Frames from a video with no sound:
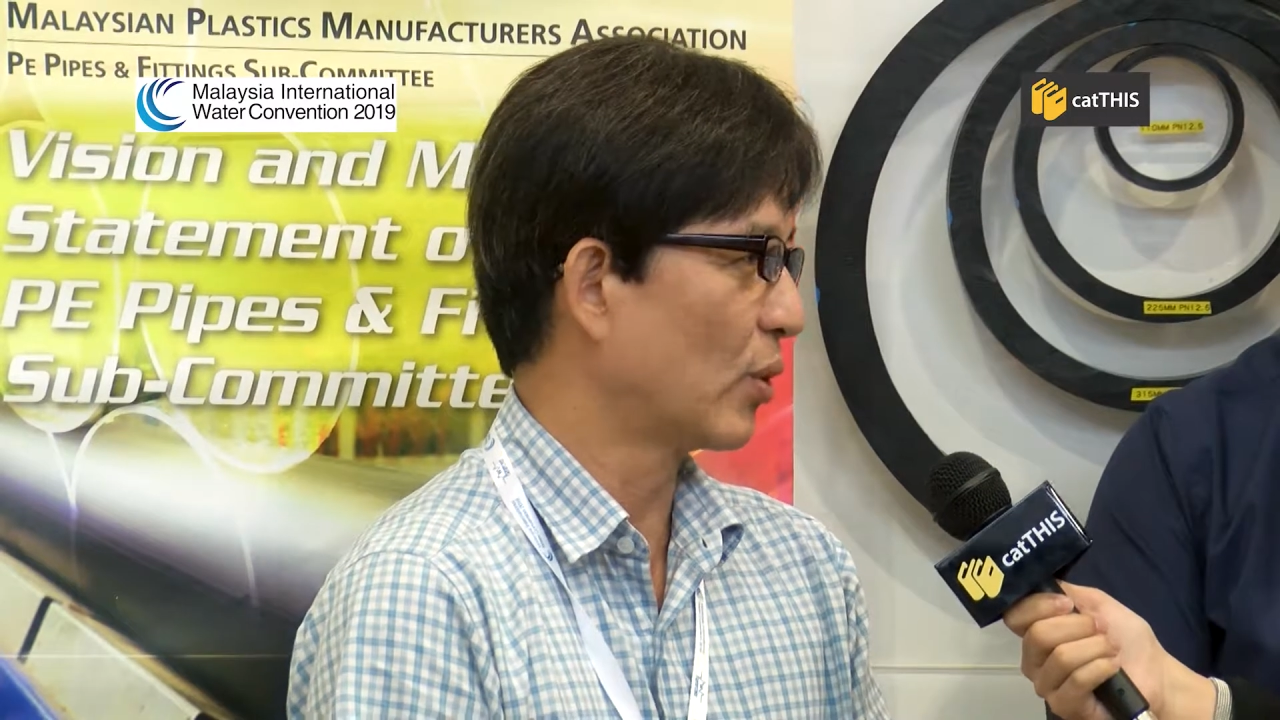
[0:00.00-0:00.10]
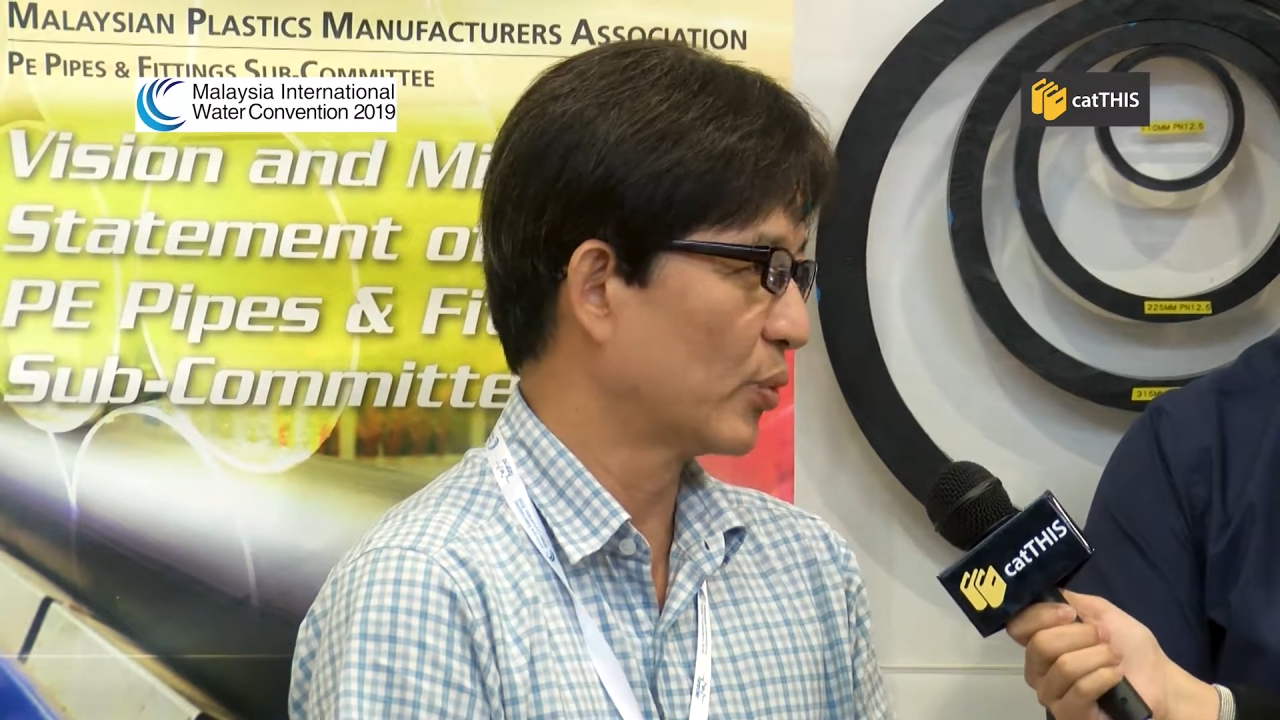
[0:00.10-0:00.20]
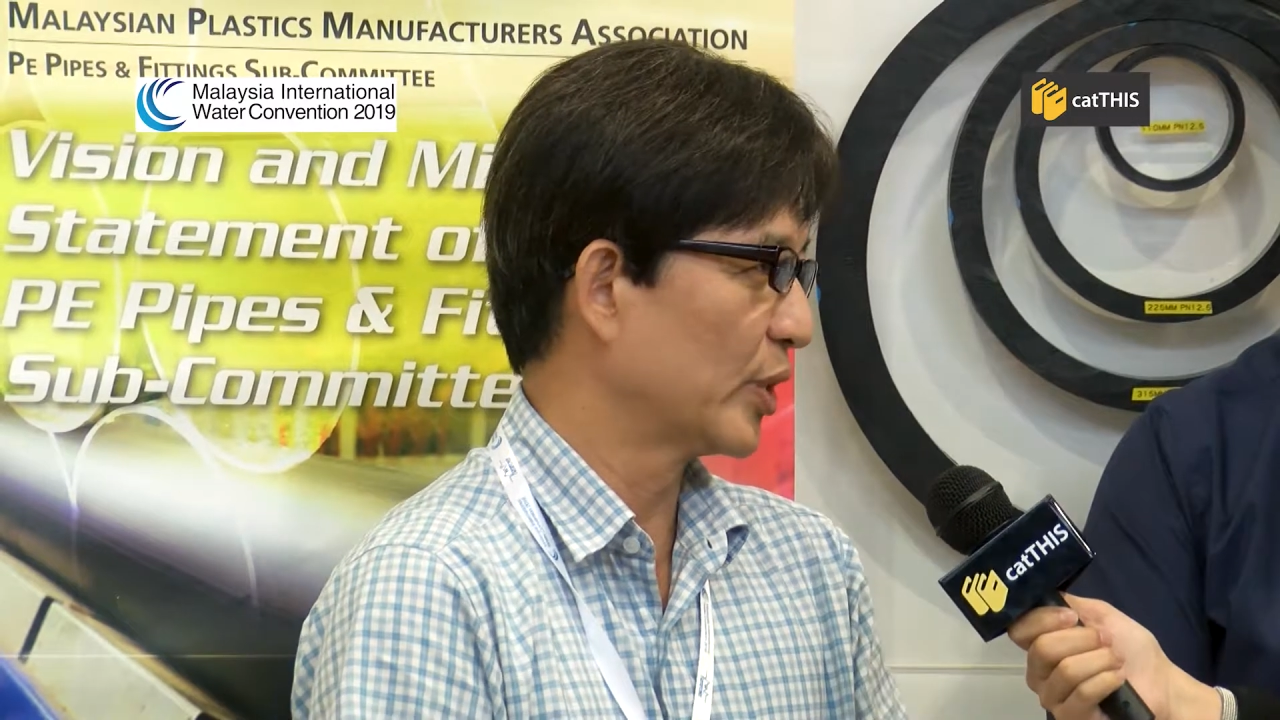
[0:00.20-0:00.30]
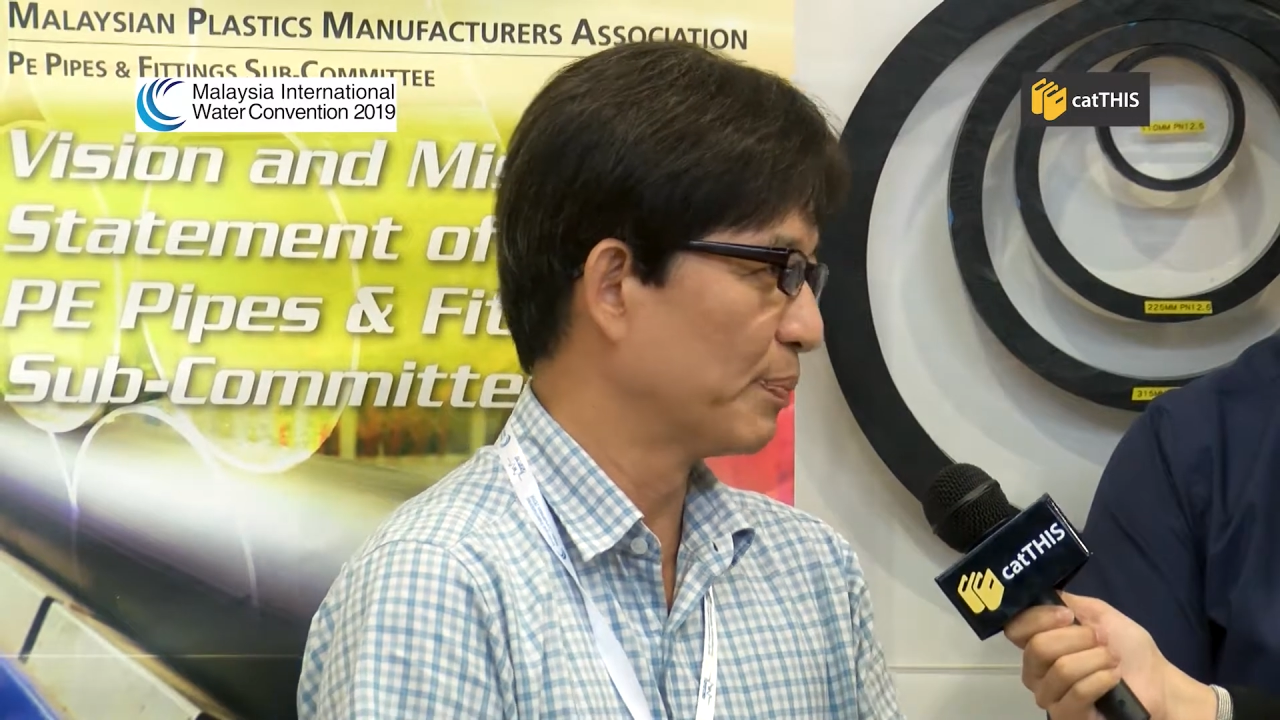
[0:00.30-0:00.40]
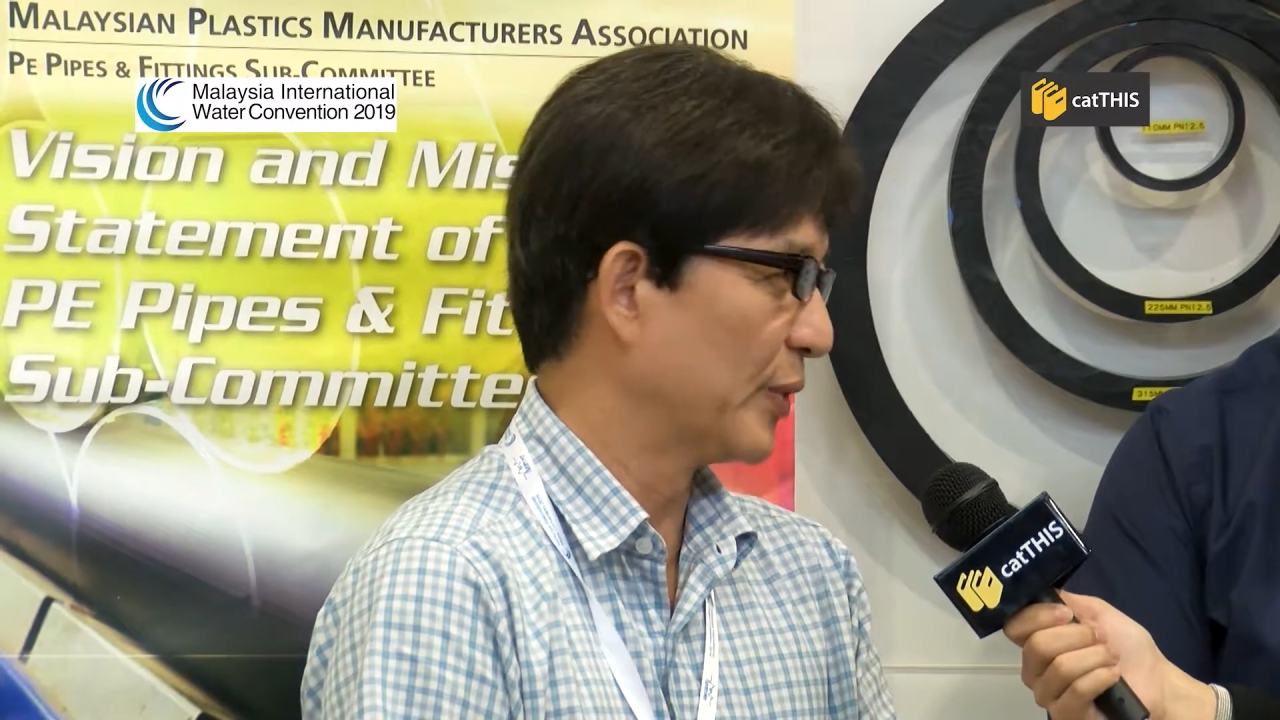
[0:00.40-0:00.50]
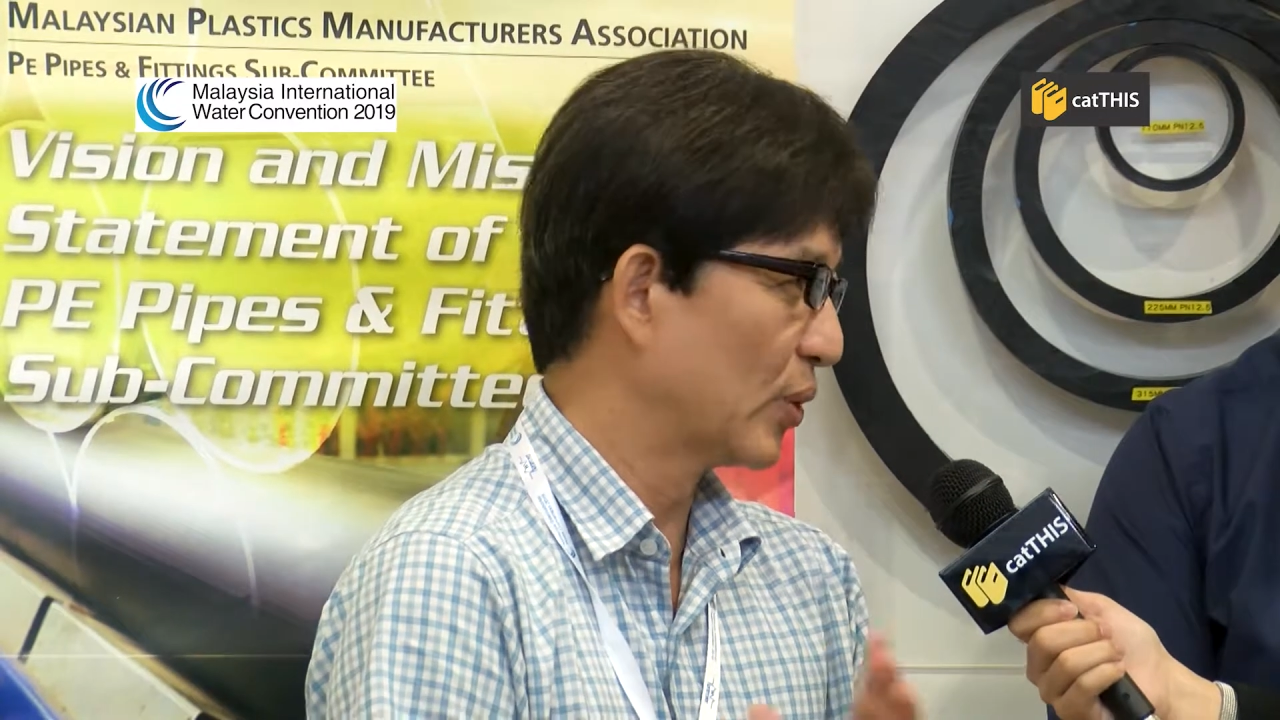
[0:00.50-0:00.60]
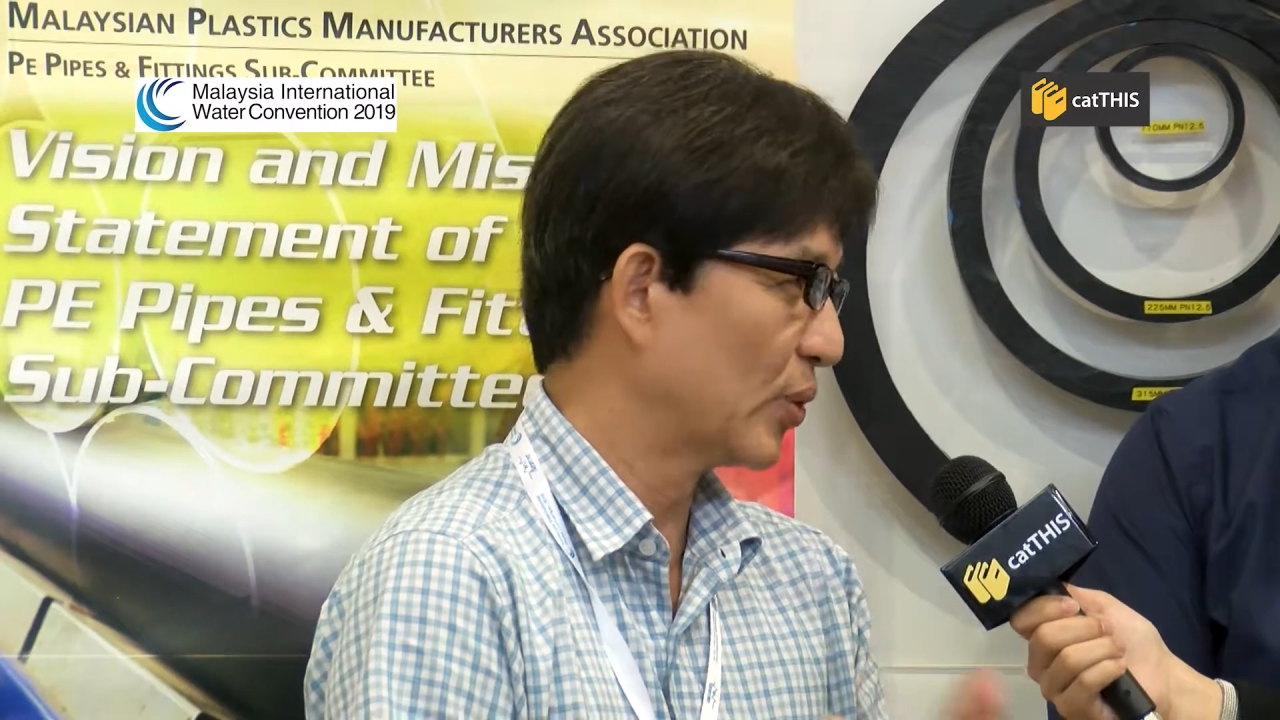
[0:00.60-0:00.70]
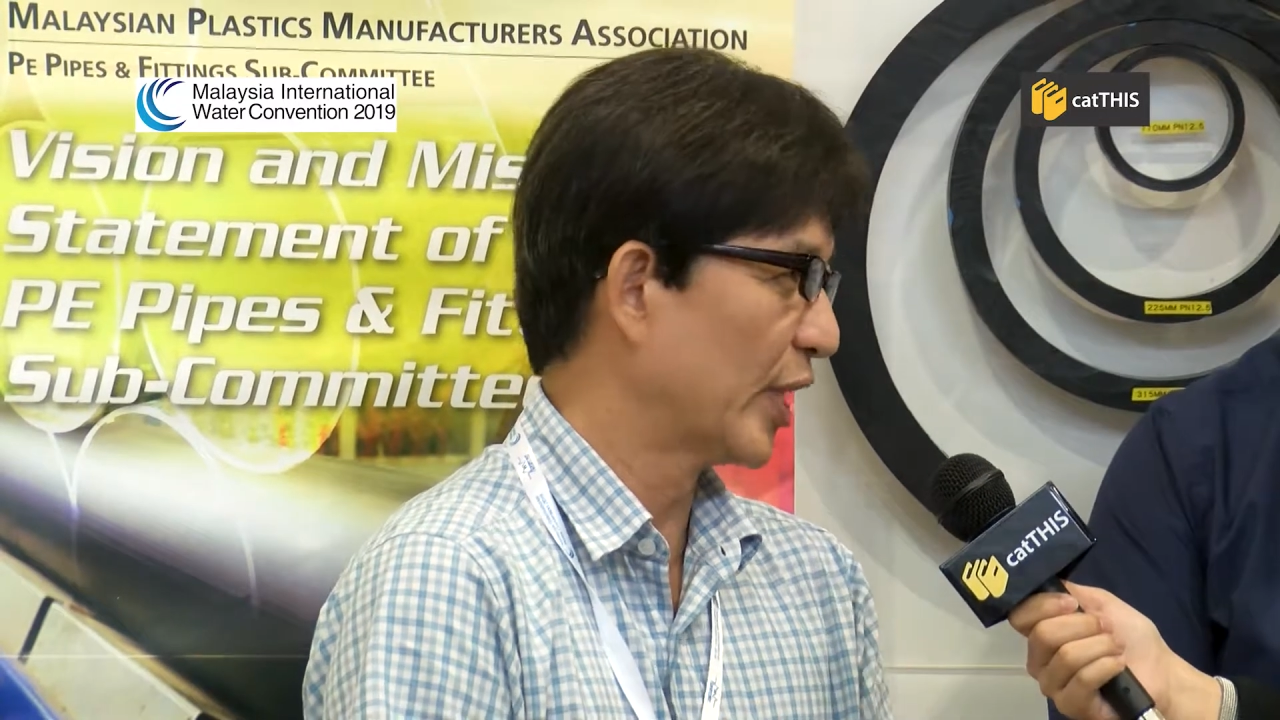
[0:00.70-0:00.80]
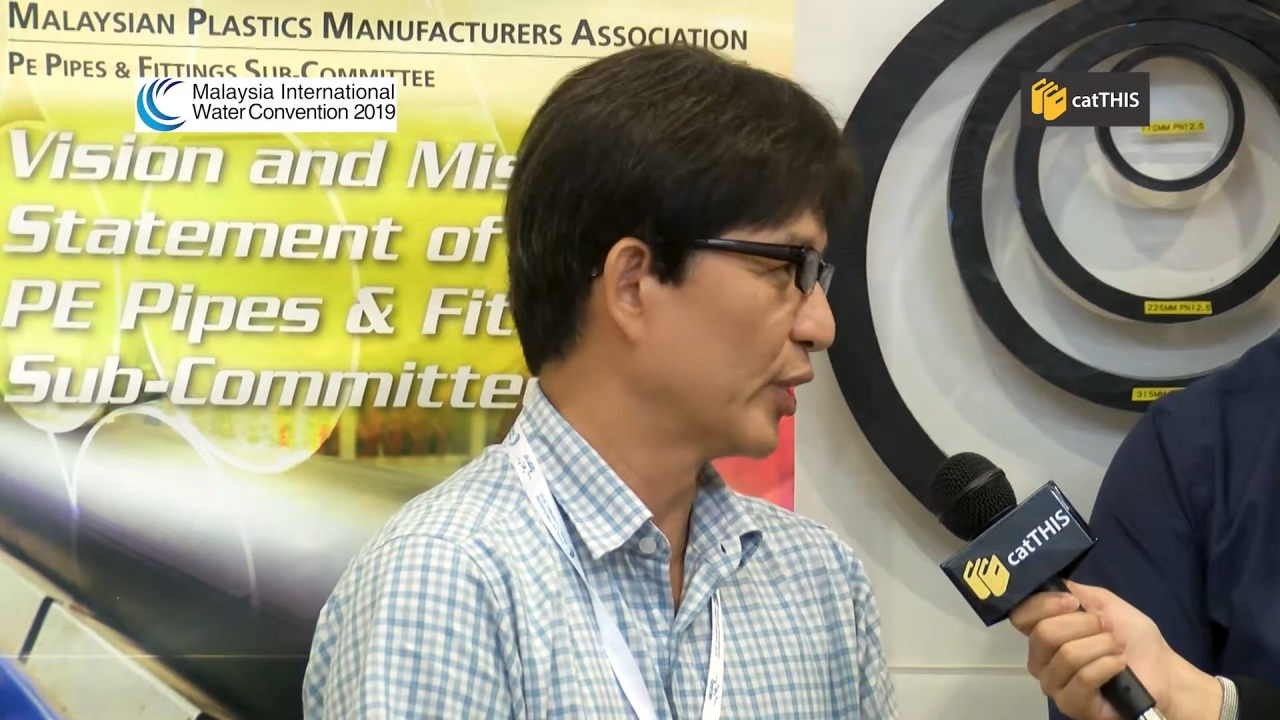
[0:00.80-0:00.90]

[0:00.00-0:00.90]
always below